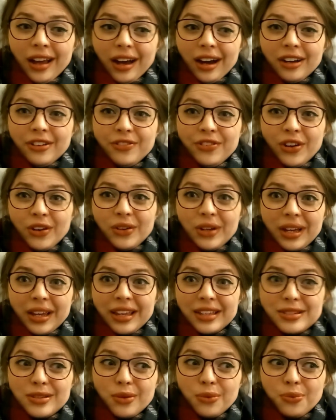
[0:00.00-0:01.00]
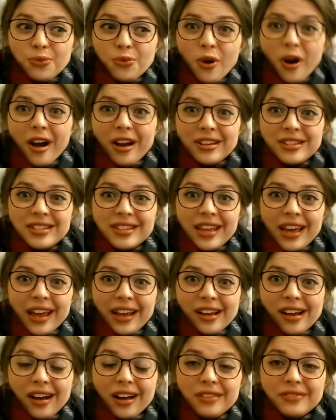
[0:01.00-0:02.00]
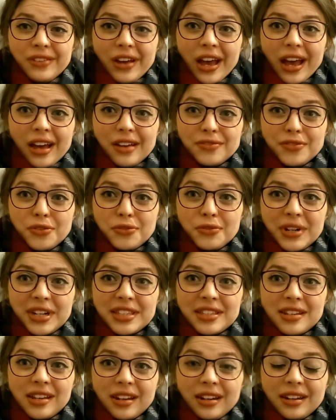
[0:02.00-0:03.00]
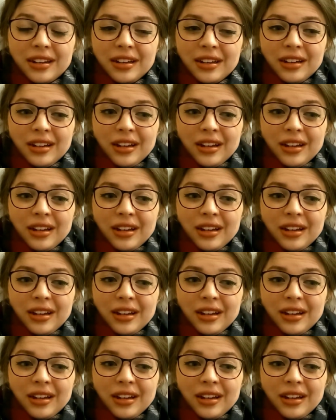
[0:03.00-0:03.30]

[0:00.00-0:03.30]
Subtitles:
I feel like it's the worst thing I've ever written.